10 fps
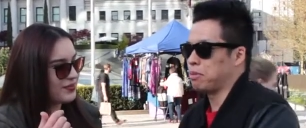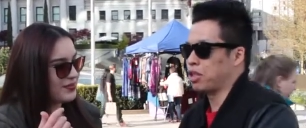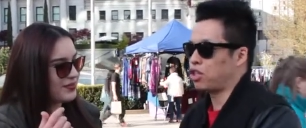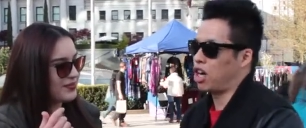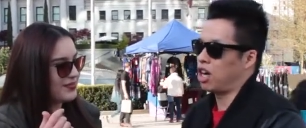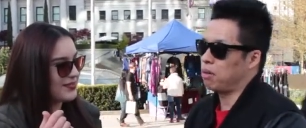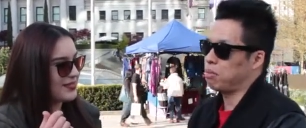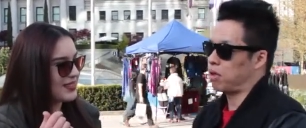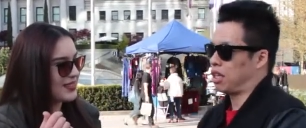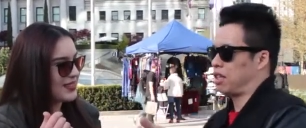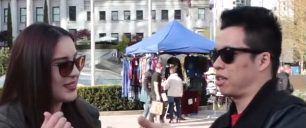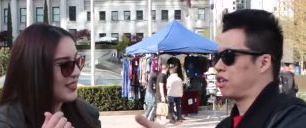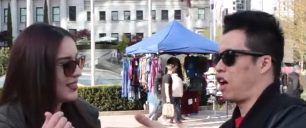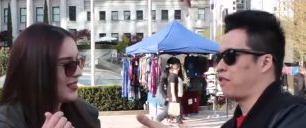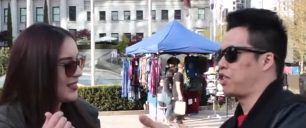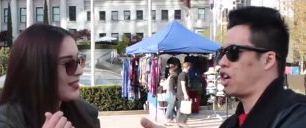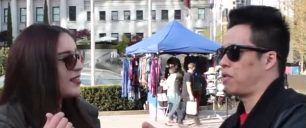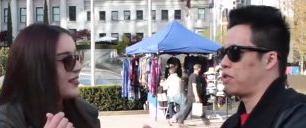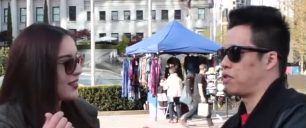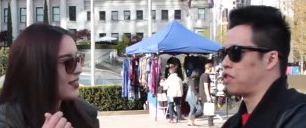Speaker 1: them in the shop or like the coffee shop,
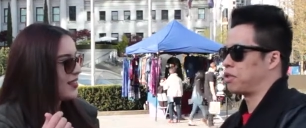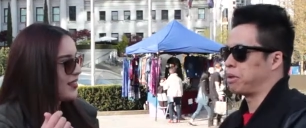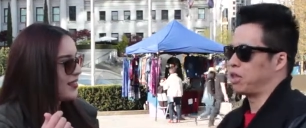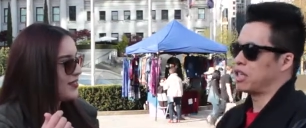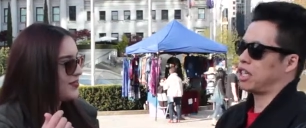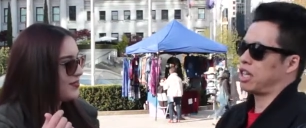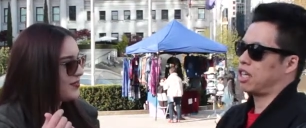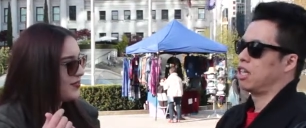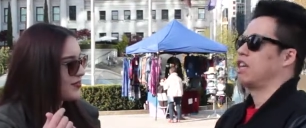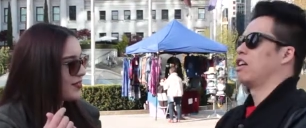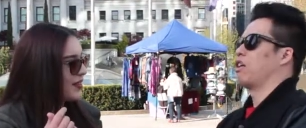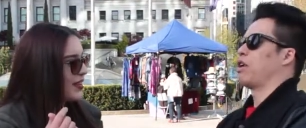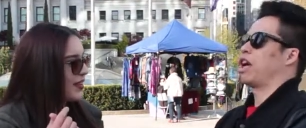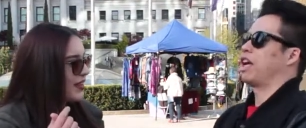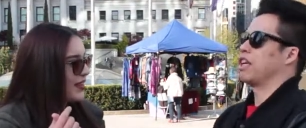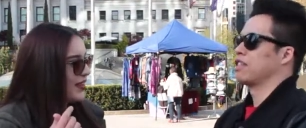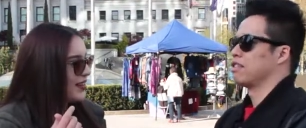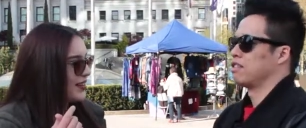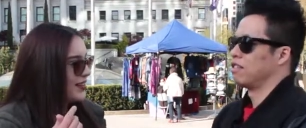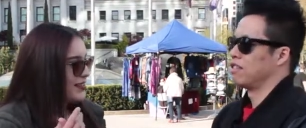you first meet, you're just like, oh hey.
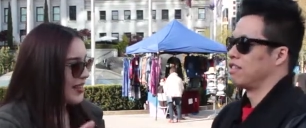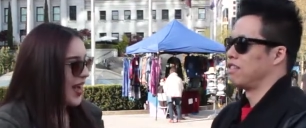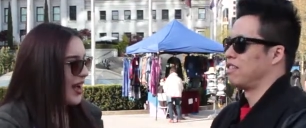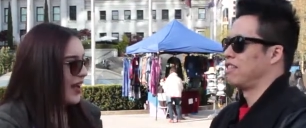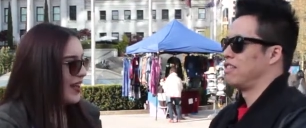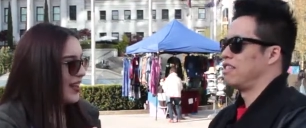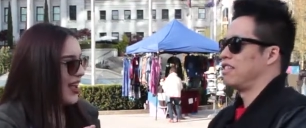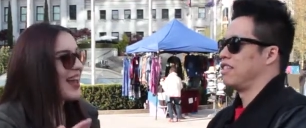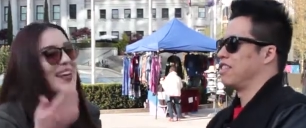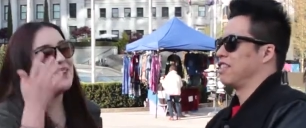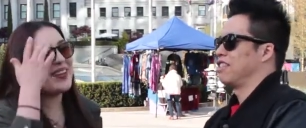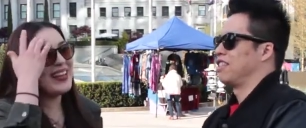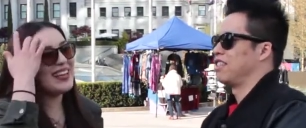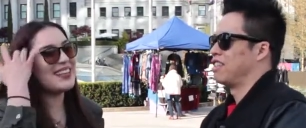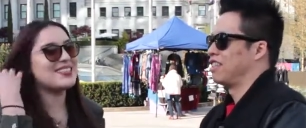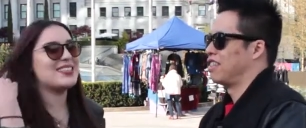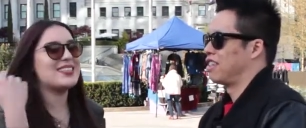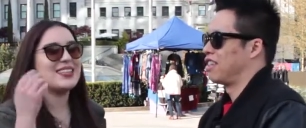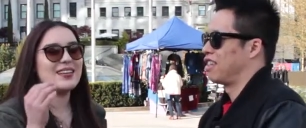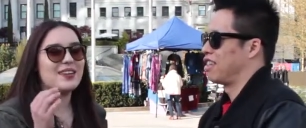
Speaker 2: Yeah, and I feel like there's this
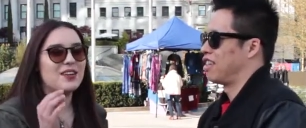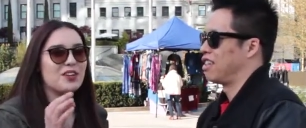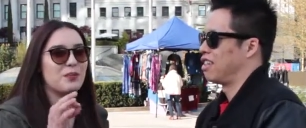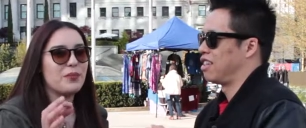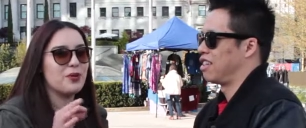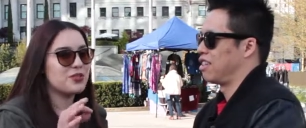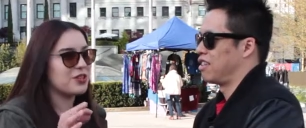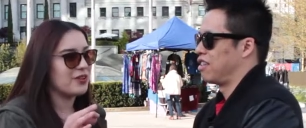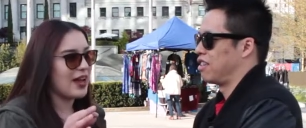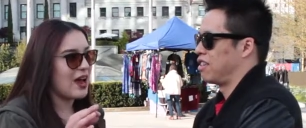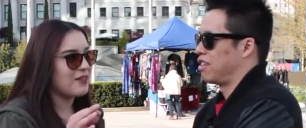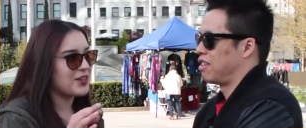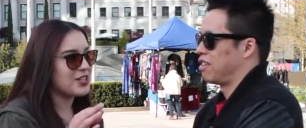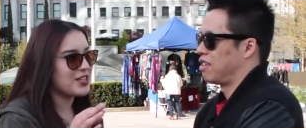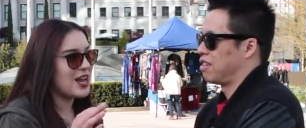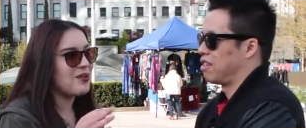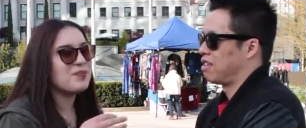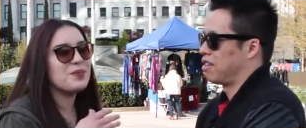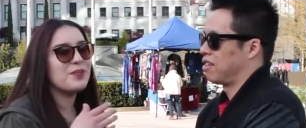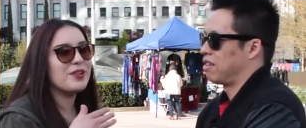thing called emotional catfishing now,
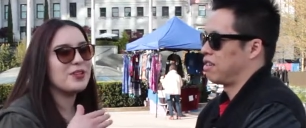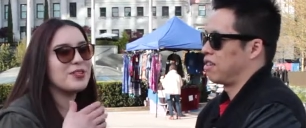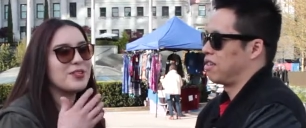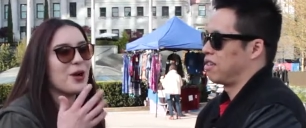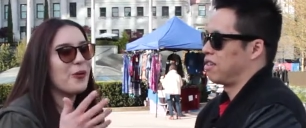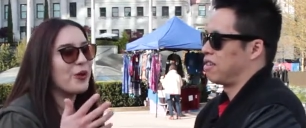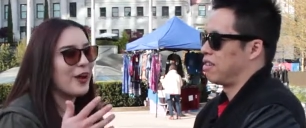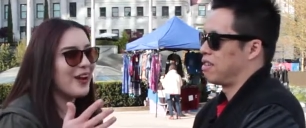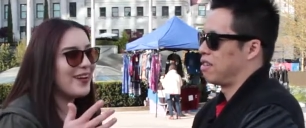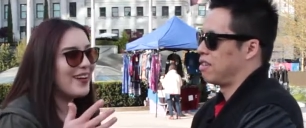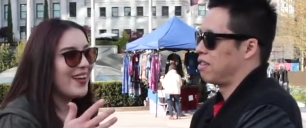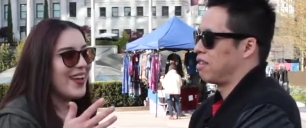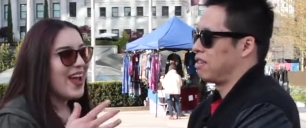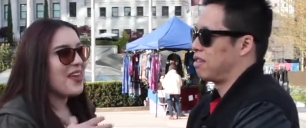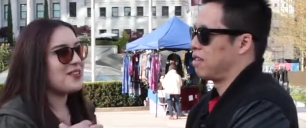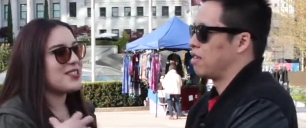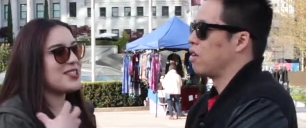when people look so good and they're